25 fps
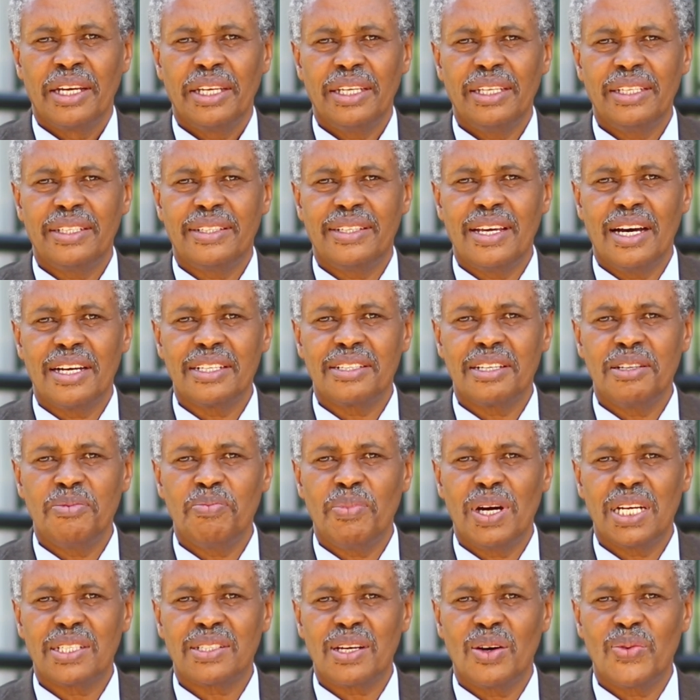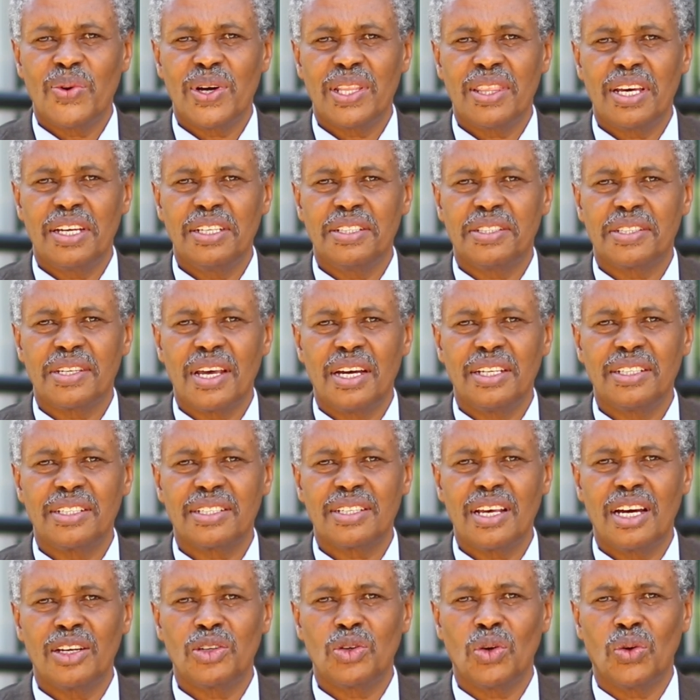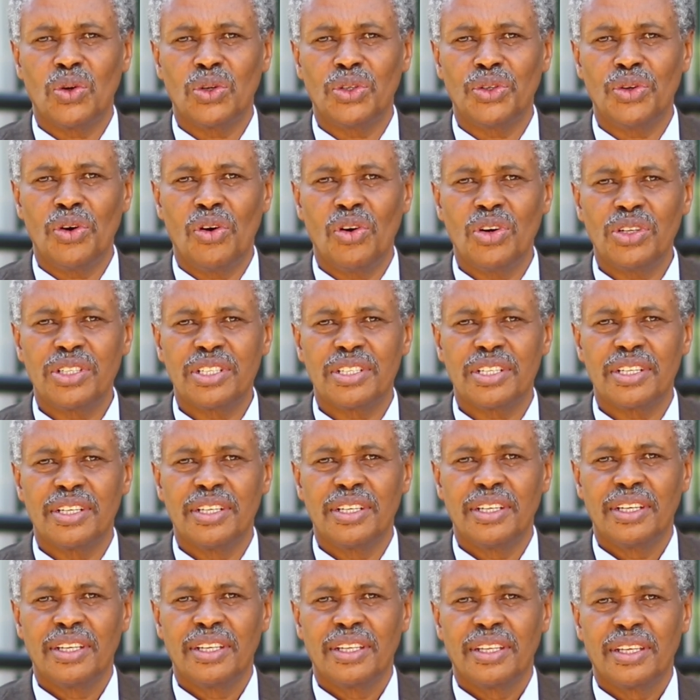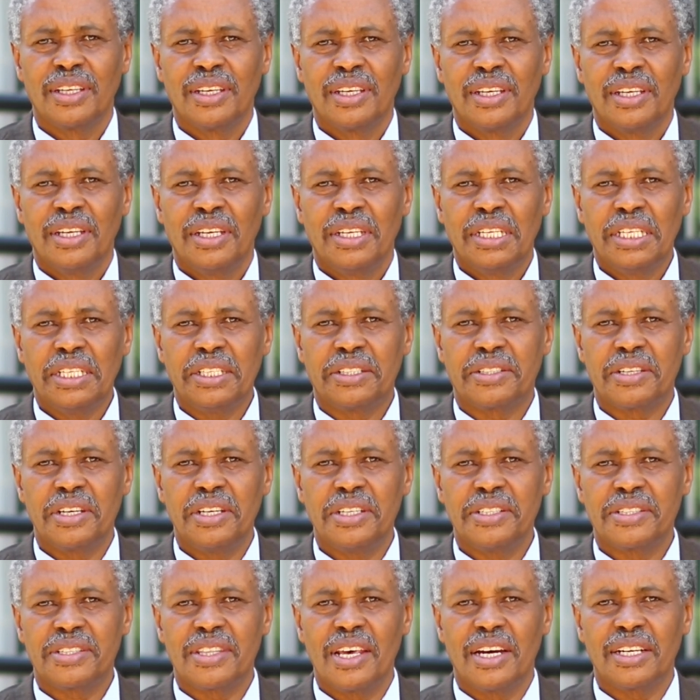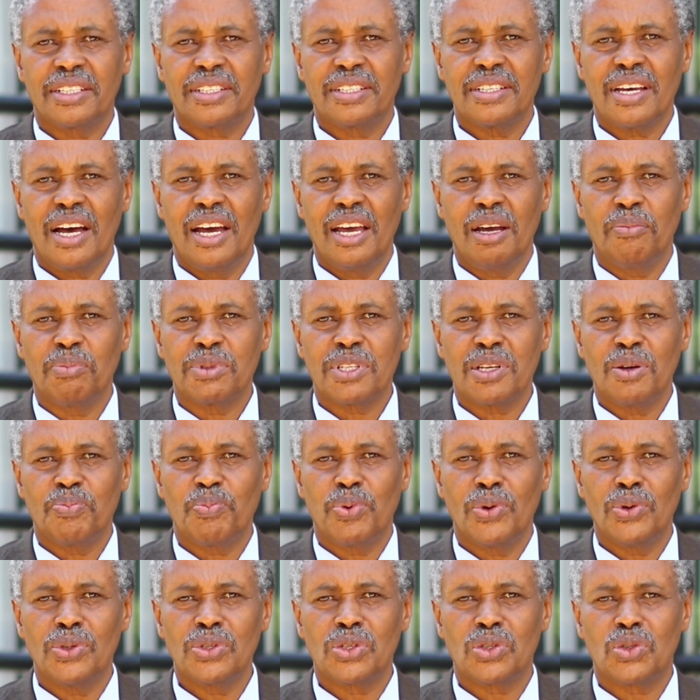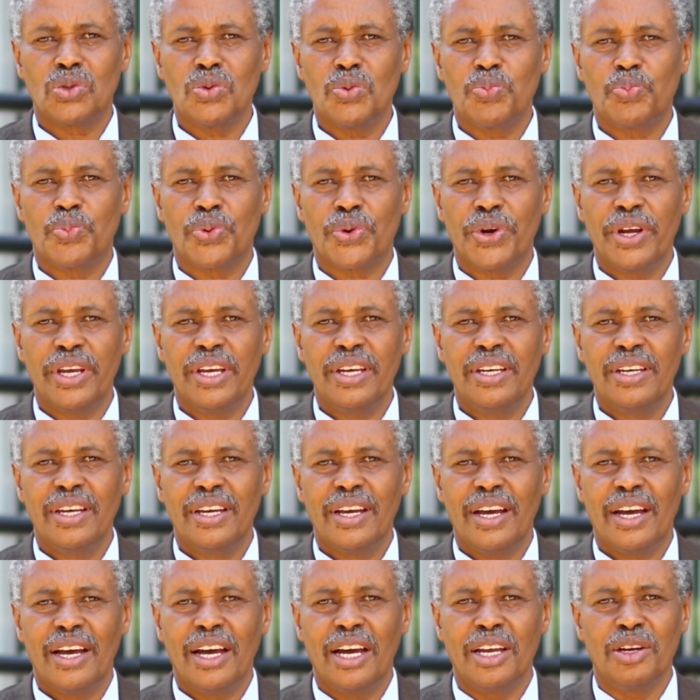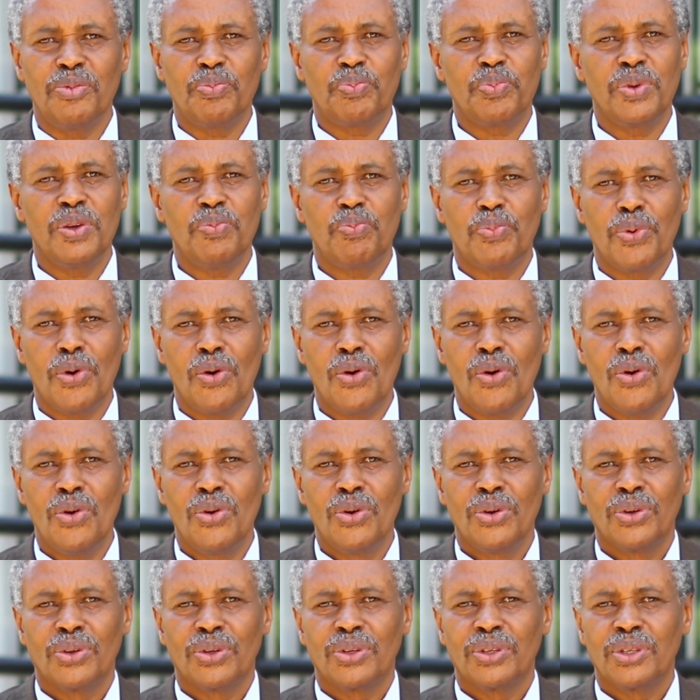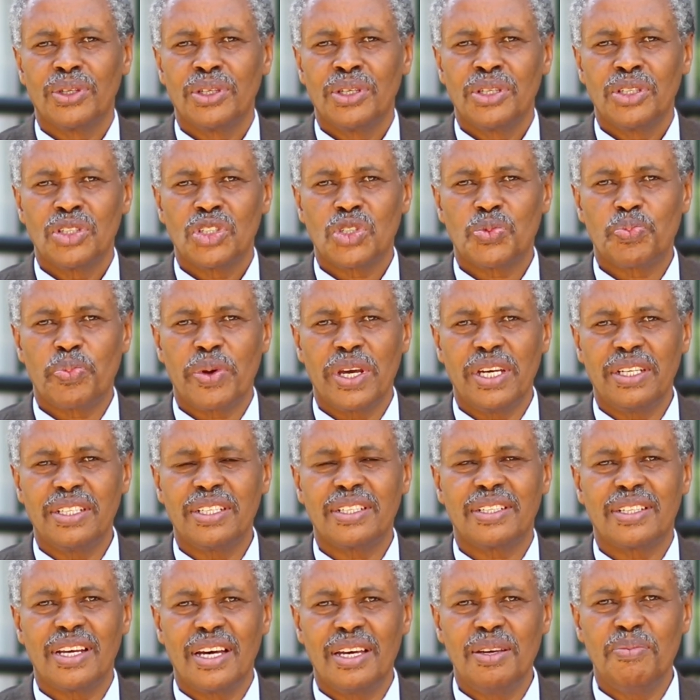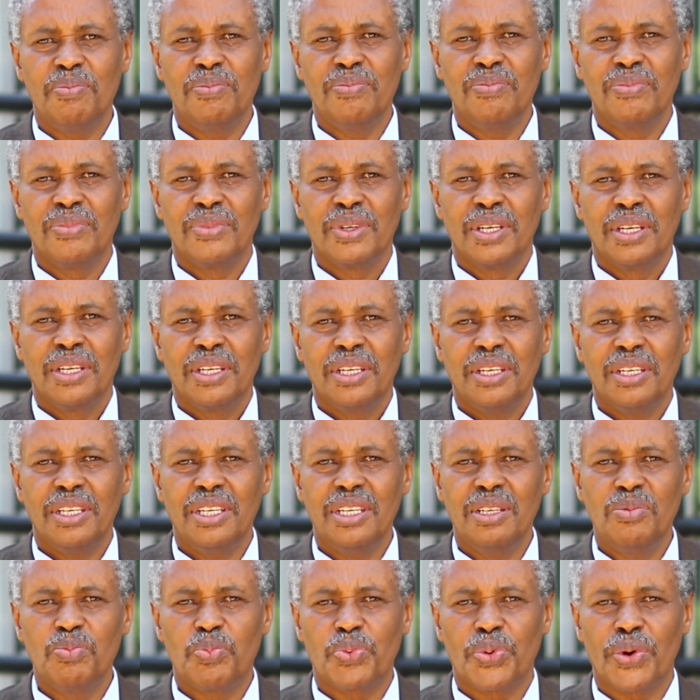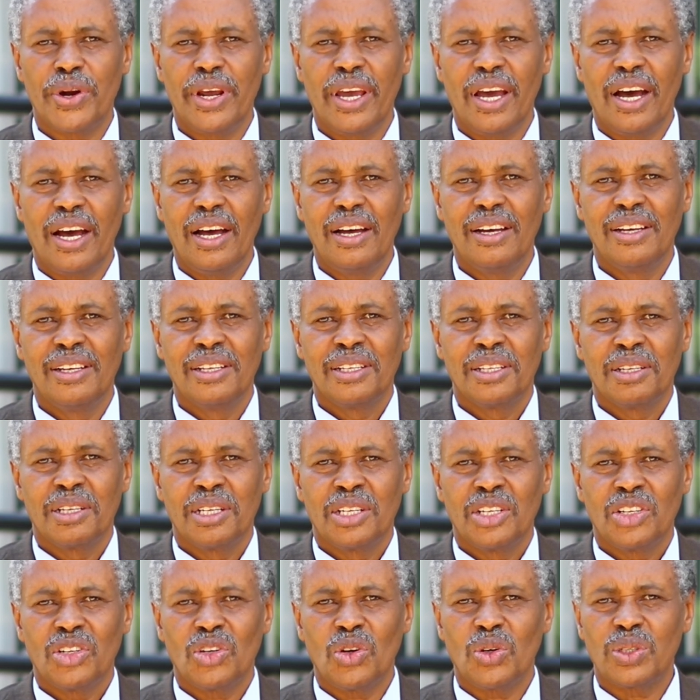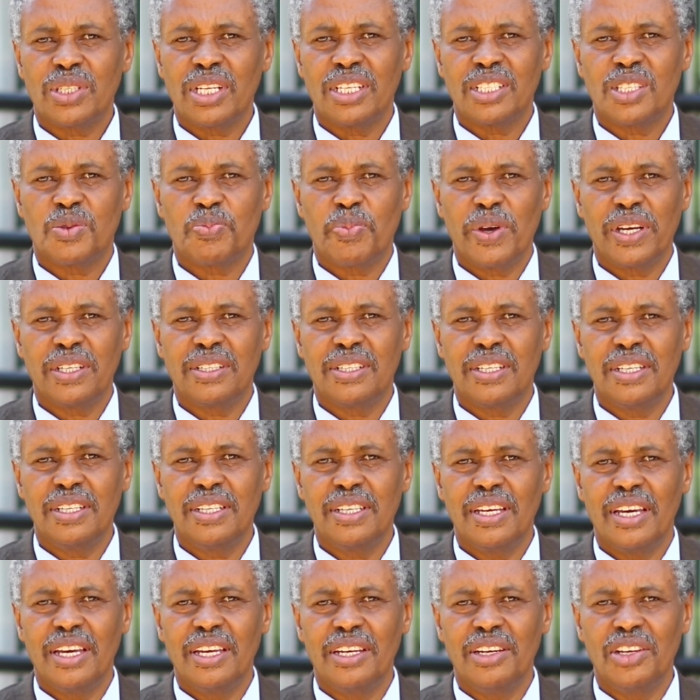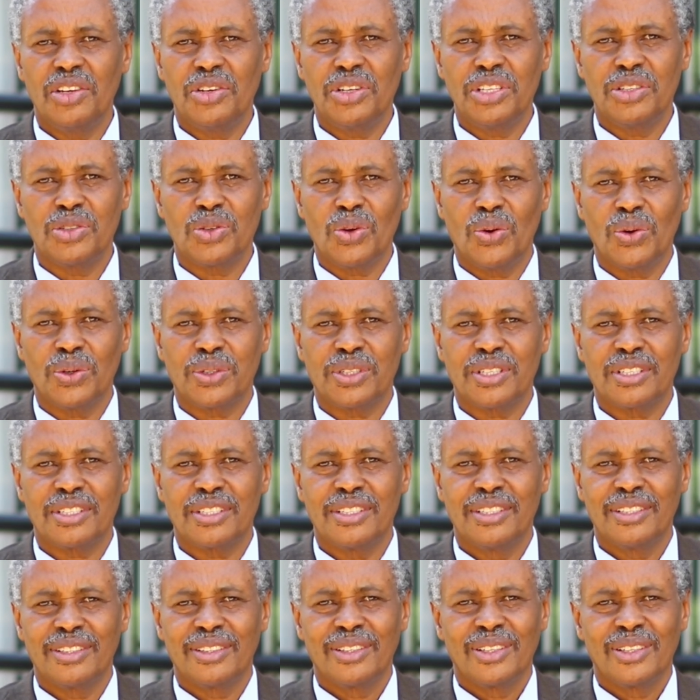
It doesn't matter whether it's answered or not. It says that I am supposed to pray, and people spend time in prayer, not expecting any results.